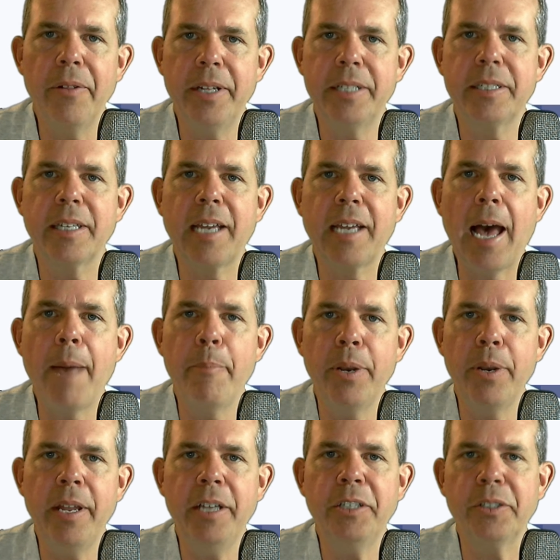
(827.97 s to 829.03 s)
It's the
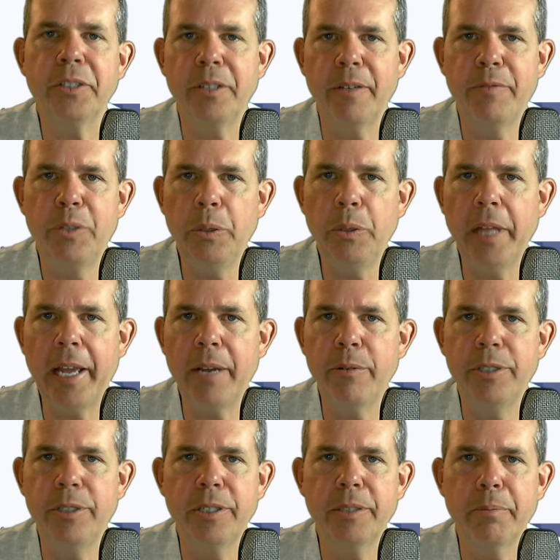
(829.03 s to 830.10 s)
combination of two
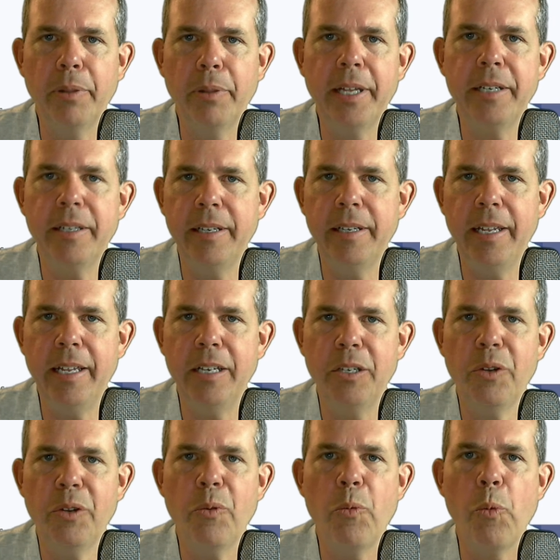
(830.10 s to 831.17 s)
languages blended
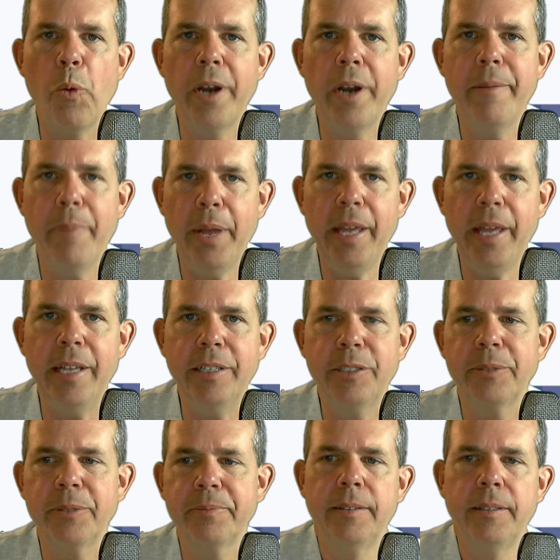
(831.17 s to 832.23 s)
into one
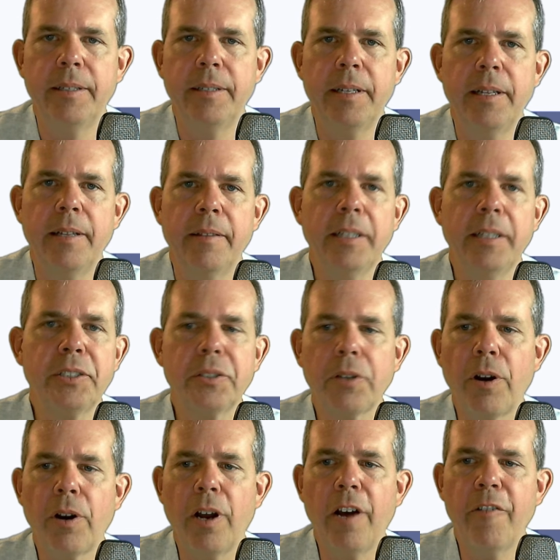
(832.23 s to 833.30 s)
page. Let's
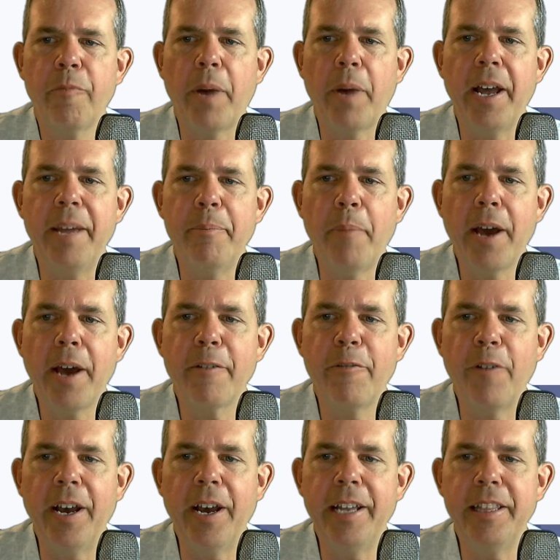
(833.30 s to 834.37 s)
start off by
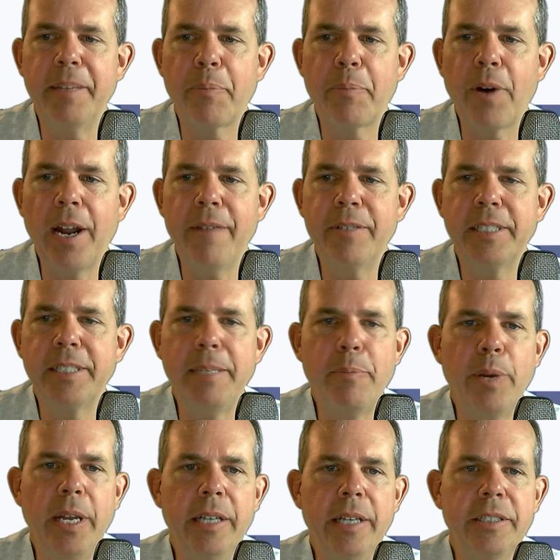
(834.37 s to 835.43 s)
modifying the privacy
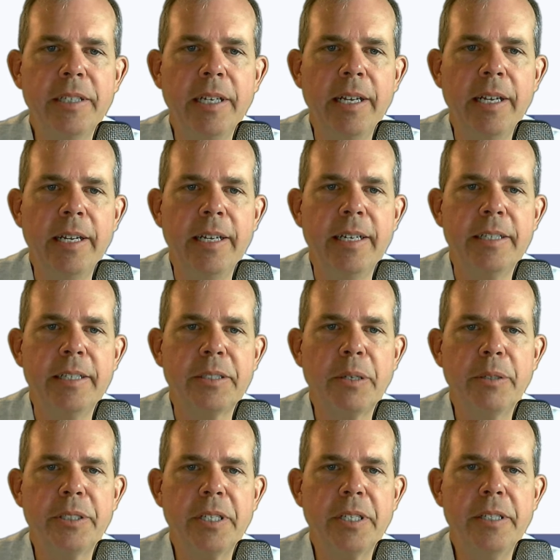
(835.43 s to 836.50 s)
page. So
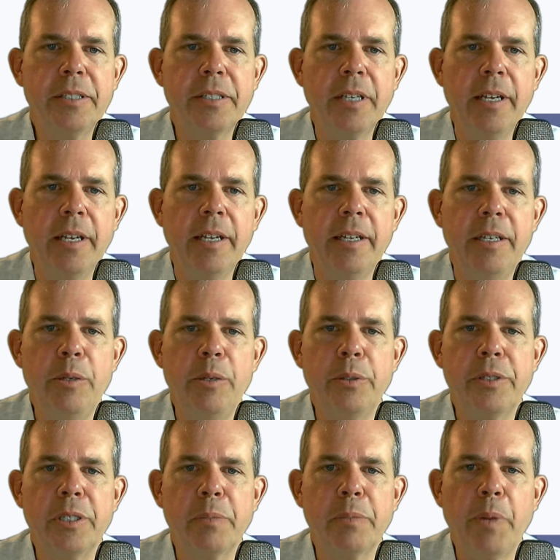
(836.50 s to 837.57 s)
it says, use
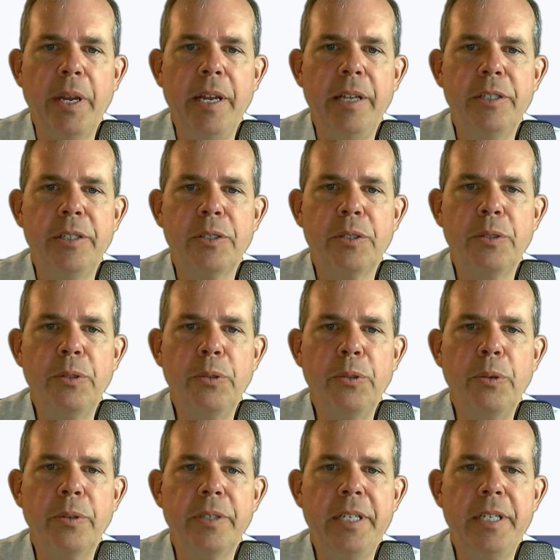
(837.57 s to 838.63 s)
this page
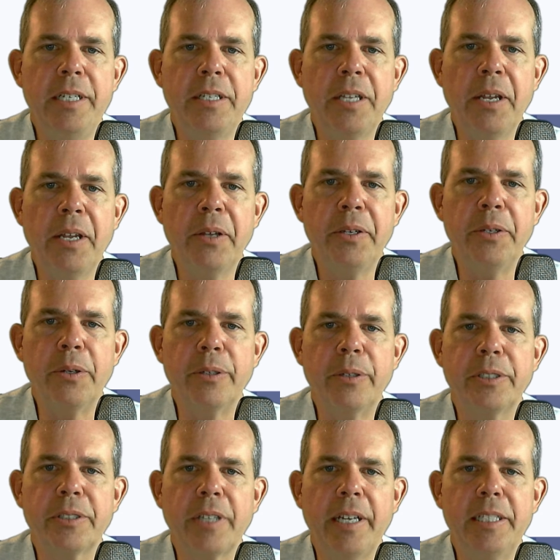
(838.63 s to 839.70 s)
to detail your
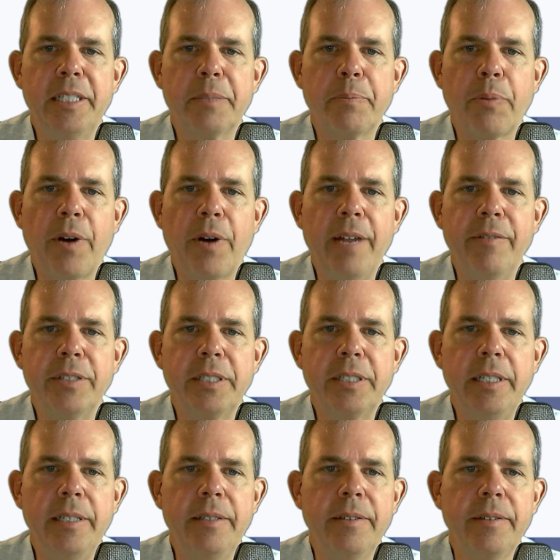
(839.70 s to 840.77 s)
site's privacy.